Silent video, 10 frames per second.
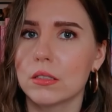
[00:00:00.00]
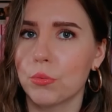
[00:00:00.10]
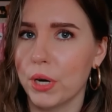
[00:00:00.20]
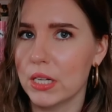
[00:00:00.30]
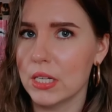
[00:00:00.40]
is
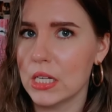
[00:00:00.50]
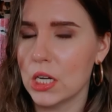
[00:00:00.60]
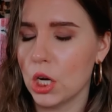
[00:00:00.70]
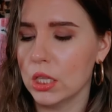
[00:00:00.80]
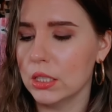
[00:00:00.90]
written
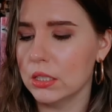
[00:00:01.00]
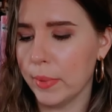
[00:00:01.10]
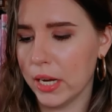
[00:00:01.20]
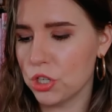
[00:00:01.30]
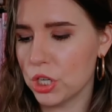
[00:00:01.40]
on these
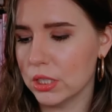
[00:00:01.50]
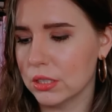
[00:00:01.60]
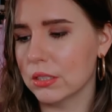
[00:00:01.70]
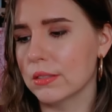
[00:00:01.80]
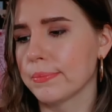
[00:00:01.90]

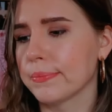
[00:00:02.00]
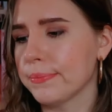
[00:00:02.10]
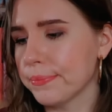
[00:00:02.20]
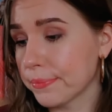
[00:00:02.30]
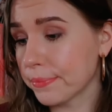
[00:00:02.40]
pages.
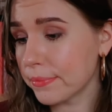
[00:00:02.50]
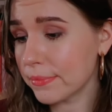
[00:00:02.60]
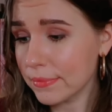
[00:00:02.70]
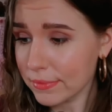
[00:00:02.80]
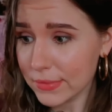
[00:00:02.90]

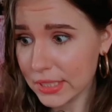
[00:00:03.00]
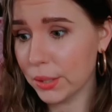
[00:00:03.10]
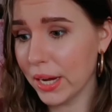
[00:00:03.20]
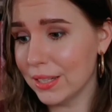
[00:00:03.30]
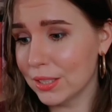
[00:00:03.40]

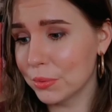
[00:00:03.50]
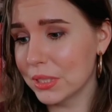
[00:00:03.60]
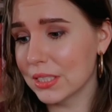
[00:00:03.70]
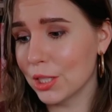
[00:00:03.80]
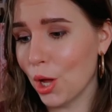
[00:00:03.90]
Okay, this
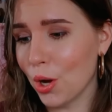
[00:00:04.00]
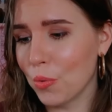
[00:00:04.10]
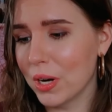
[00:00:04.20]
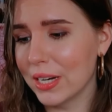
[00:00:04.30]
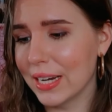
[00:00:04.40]
one is a
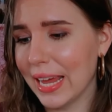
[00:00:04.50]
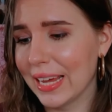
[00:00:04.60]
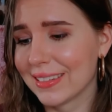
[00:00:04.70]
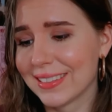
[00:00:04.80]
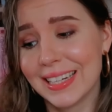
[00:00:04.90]
long one,
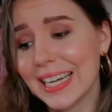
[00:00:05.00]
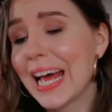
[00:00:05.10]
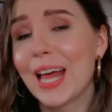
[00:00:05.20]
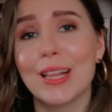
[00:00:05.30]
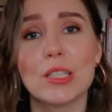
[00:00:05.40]
and
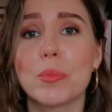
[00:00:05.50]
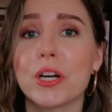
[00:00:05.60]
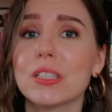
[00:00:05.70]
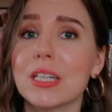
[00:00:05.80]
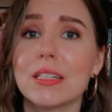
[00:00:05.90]
this
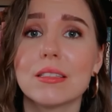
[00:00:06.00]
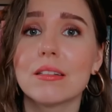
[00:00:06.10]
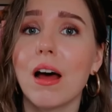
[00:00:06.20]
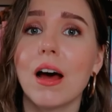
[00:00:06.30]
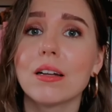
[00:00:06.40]
person is
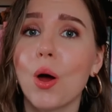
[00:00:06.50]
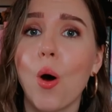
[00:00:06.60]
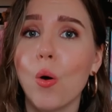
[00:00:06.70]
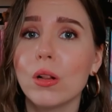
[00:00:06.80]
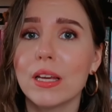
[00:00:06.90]
not
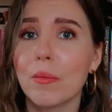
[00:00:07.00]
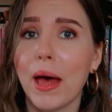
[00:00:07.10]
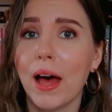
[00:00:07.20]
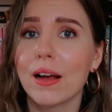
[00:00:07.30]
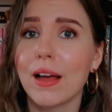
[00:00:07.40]
holding
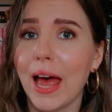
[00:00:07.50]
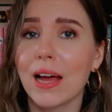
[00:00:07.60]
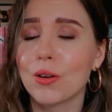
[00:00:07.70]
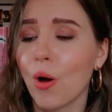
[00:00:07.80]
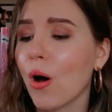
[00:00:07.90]
back
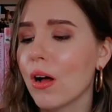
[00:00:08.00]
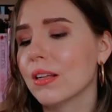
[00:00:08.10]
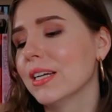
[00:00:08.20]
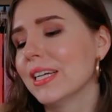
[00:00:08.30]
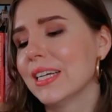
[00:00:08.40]
at
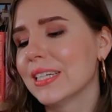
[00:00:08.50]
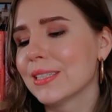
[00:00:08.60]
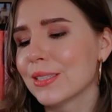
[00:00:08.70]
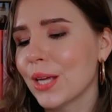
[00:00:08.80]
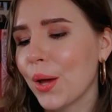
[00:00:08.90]
all.
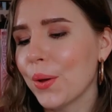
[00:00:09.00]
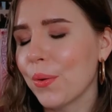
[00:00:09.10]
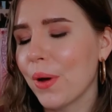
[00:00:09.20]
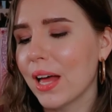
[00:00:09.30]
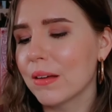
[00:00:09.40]
So
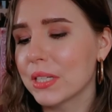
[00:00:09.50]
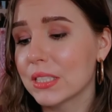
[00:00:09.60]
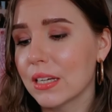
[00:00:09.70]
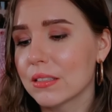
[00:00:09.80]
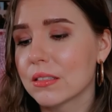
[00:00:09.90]
it
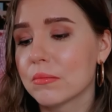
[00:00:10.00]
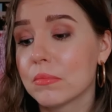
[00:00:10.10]
says,